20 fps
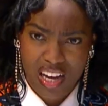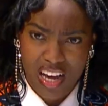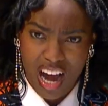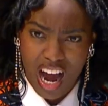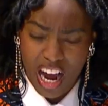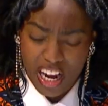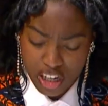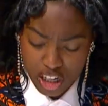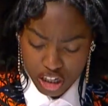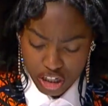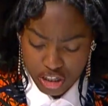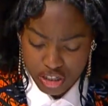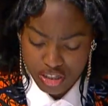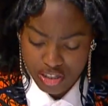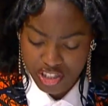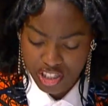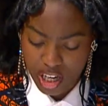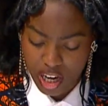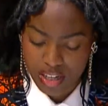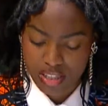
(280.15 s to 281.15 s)
I
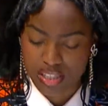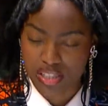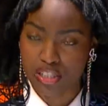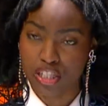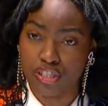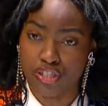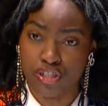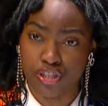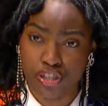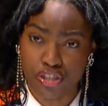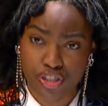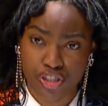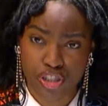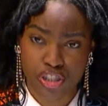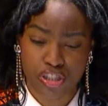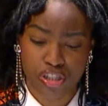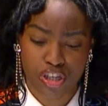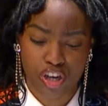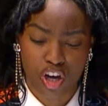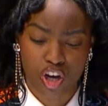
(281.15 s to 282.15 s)
urge us to
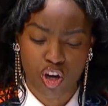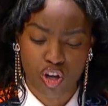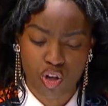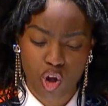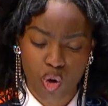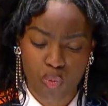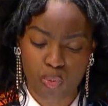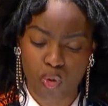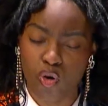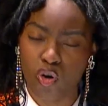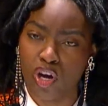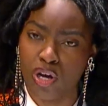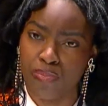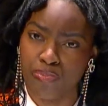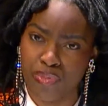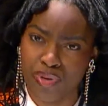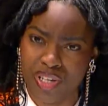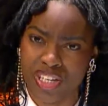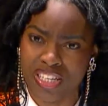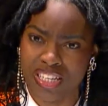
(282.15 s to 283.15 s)
nurture a global
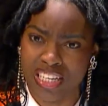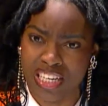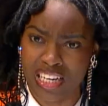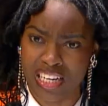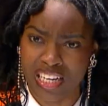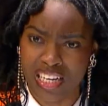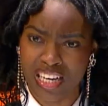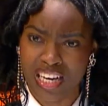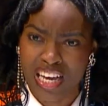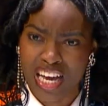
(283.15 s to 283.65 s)
community